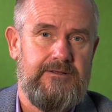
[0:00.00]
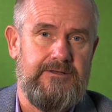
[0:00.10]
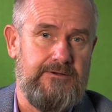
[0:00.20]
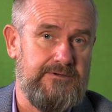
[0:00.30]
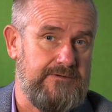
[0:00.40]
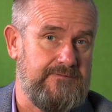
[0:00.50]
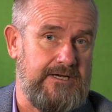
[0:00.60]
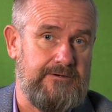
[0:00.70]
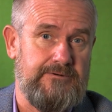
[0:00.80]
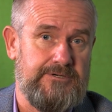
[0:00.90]
the use of
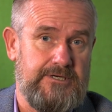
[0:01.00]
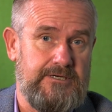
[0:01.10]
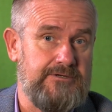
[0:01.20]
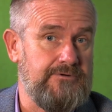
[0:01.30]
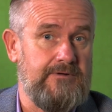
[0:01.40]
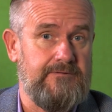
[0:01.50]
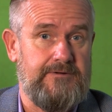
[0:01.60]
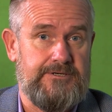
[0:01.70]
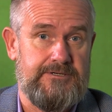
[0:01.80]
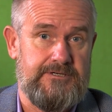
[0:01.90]
technology to drive
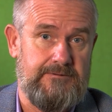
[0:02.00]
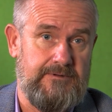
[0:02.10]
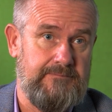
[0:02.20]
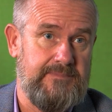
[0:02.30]
efficiency within